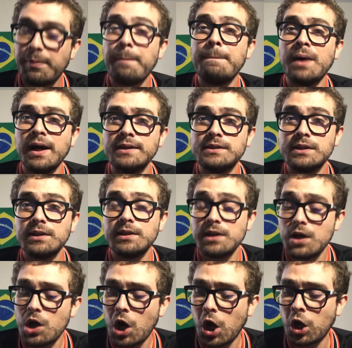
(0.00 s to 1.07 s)
But
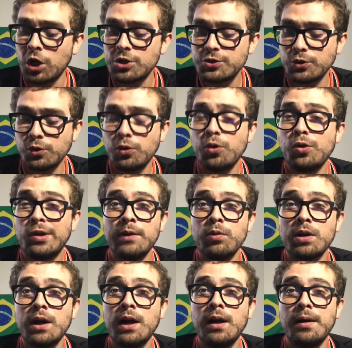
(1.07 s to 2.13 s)
Arsenal, they
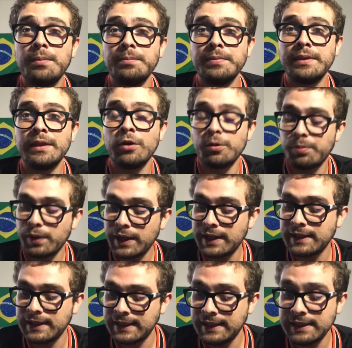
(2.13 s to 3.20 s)
were bringing
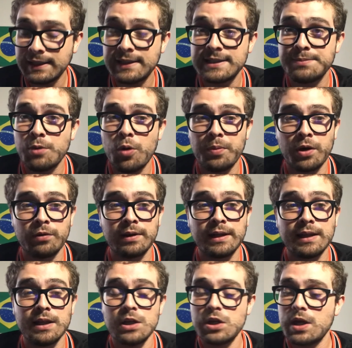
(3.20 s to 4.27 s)
the heat at this moment already,
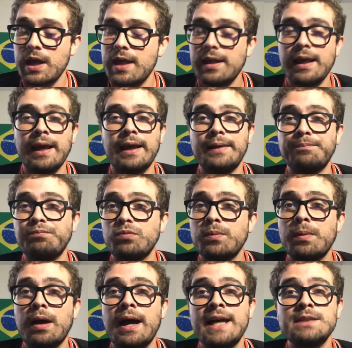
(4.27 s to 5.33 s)
and
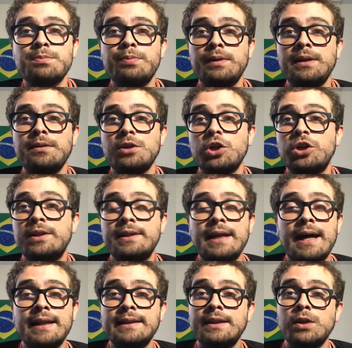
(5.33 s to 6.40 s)
Aspi could
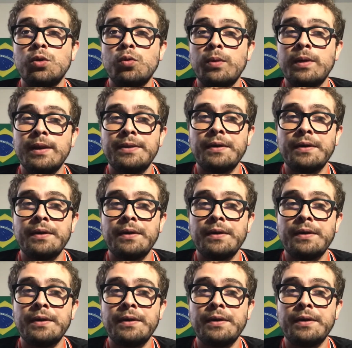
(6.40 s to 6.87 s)
not deal with